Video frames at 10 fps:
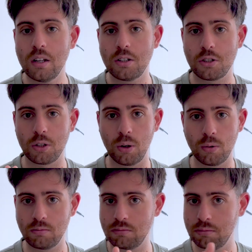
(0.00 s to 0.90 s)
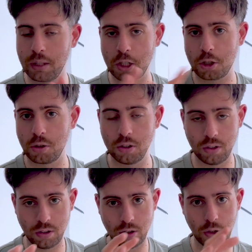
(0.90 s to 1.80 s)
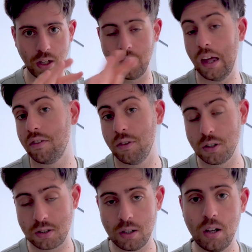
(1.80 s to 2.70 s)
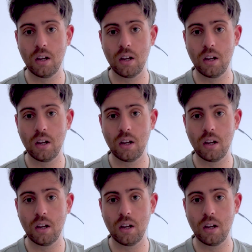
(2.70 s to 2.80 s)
So make sure you get that first.